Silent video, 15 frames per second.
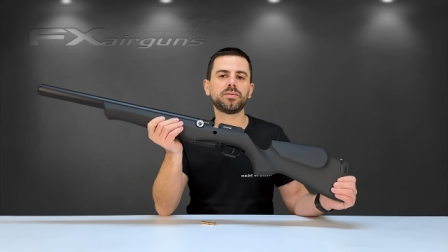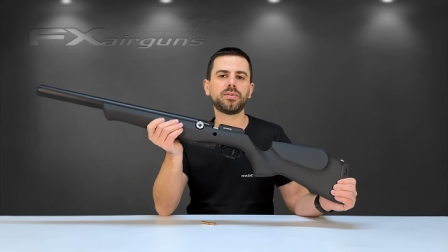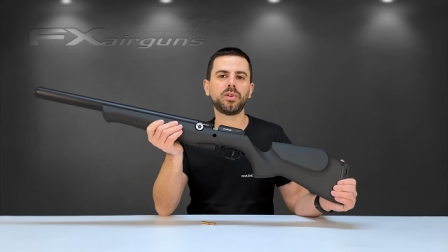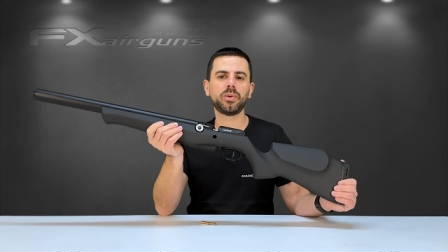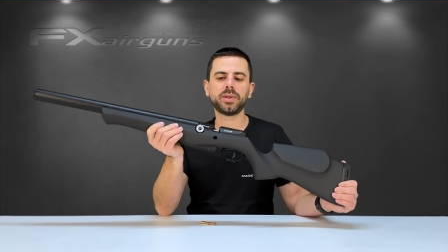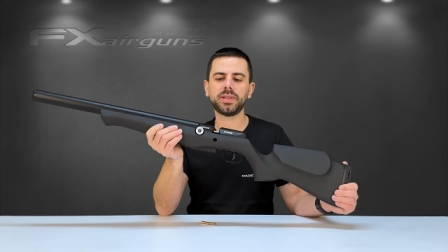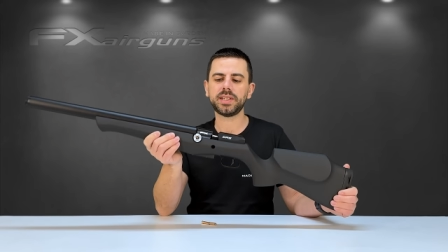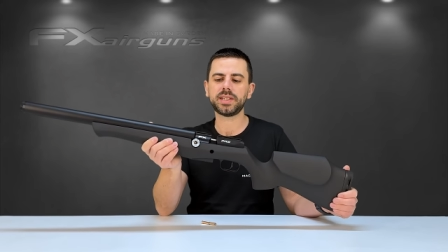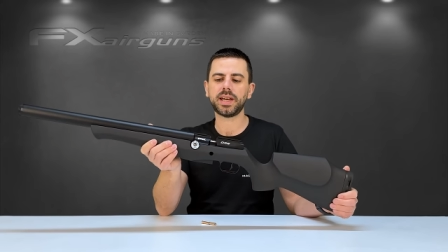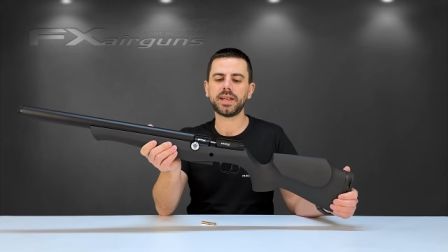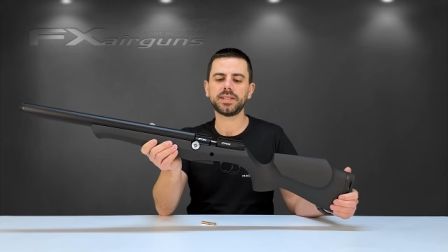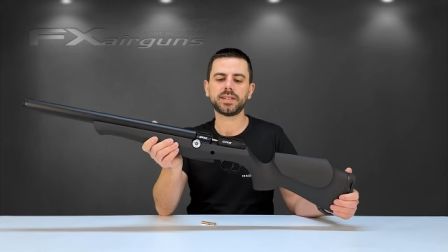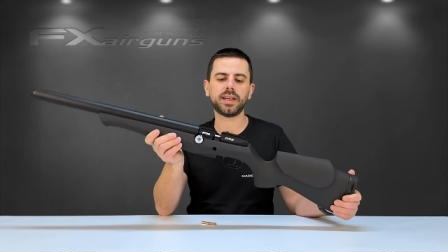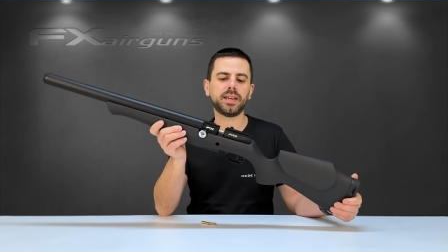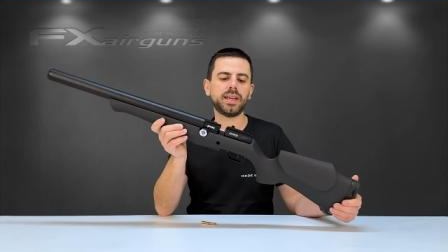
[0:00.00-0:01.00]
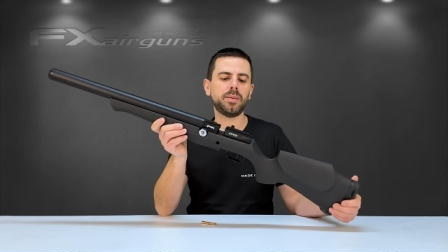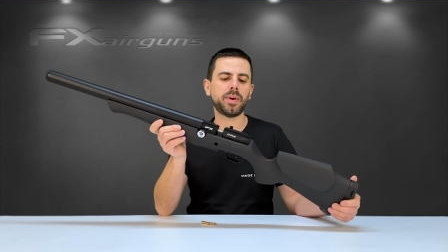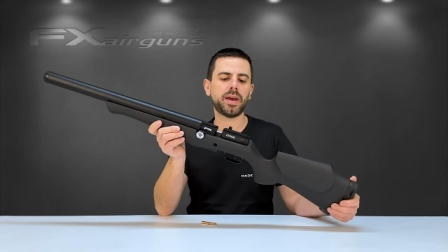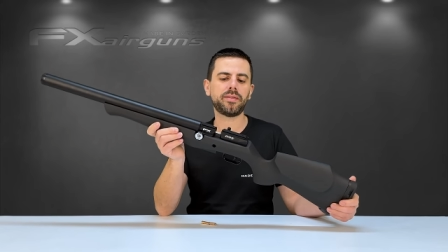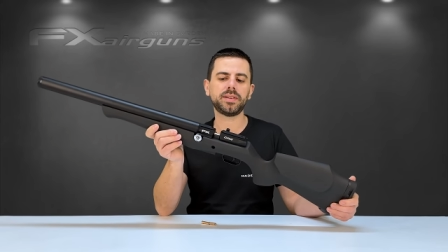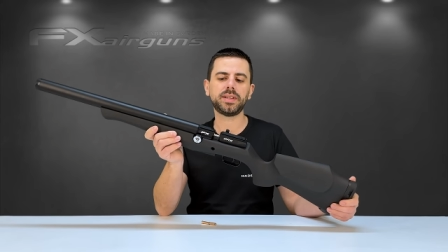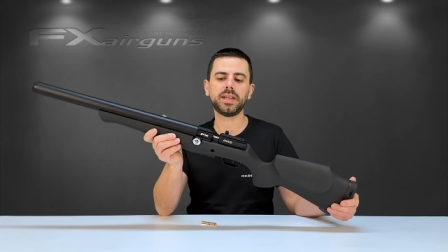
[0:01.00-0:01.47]
flowing designs and keep
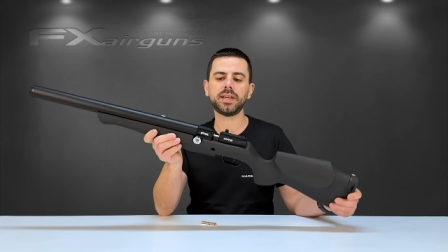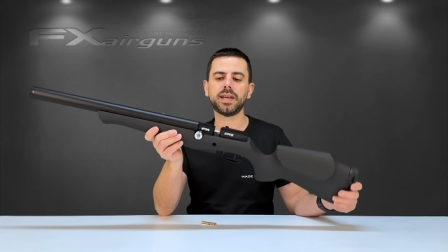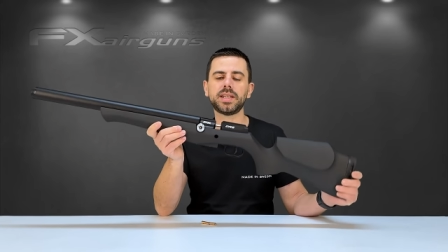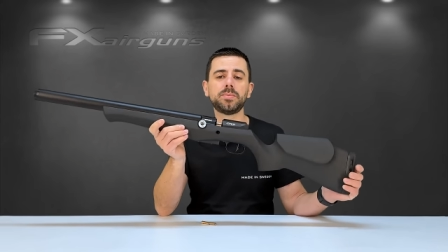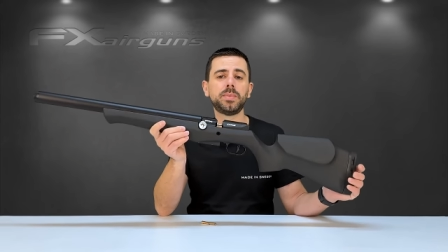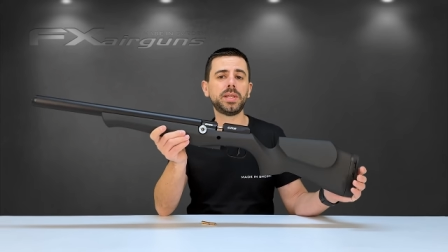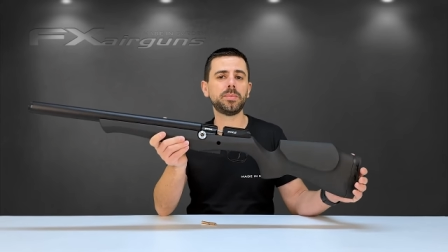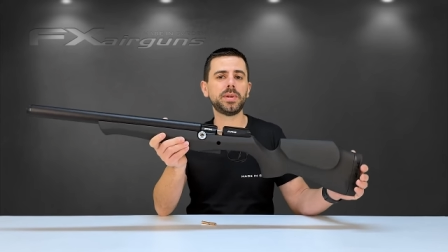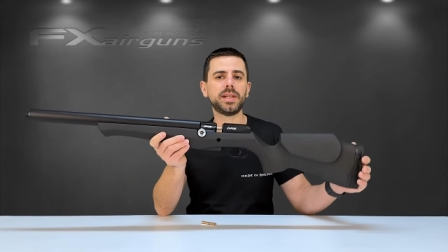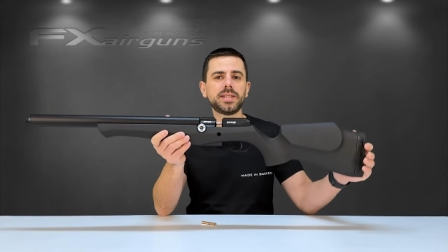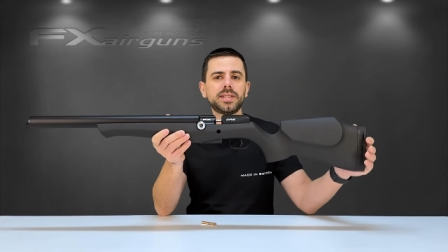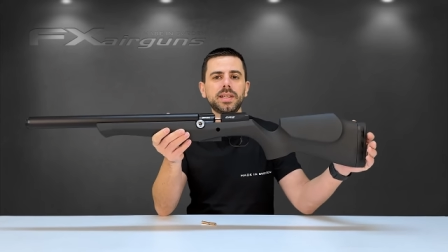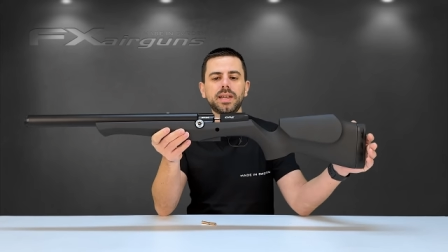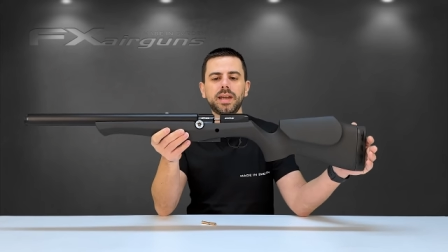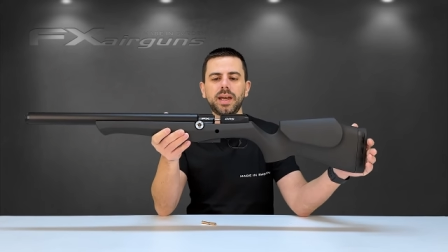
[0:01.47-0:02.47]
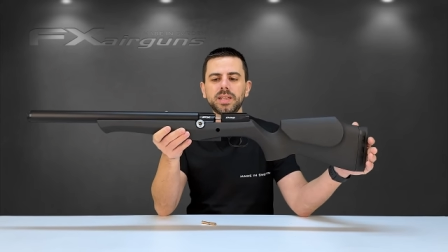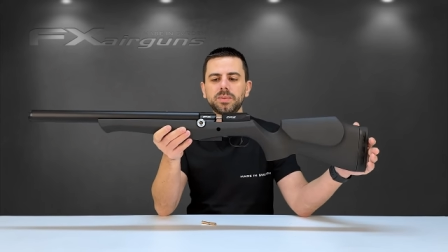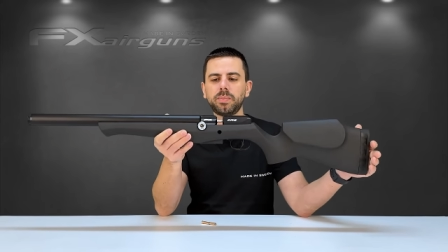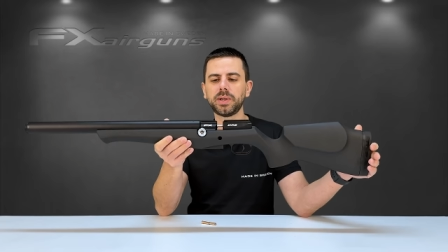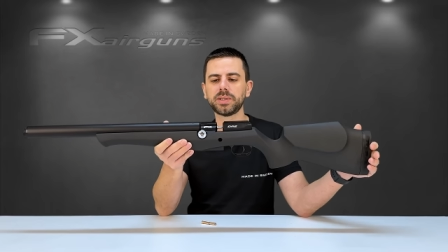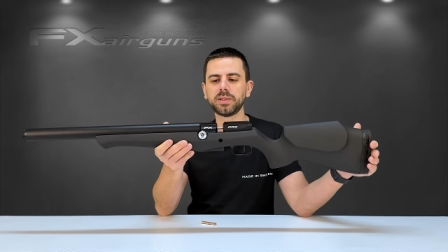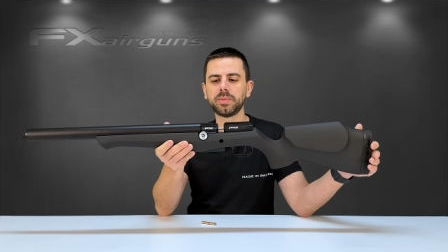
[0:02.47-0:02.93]
everything as minimalistic as
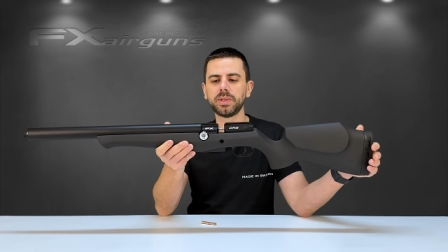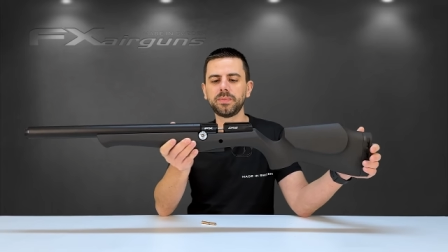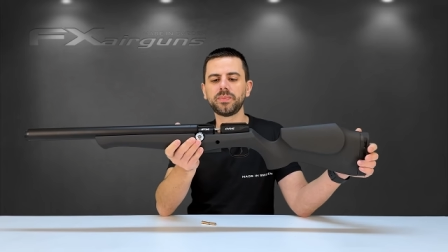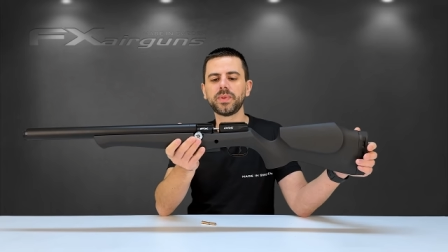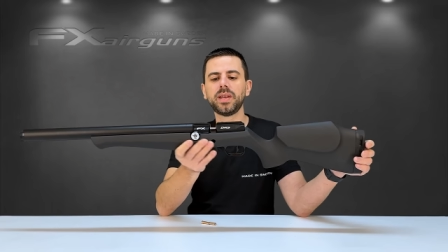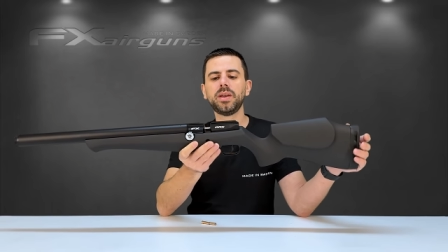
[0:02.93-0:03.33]
possible.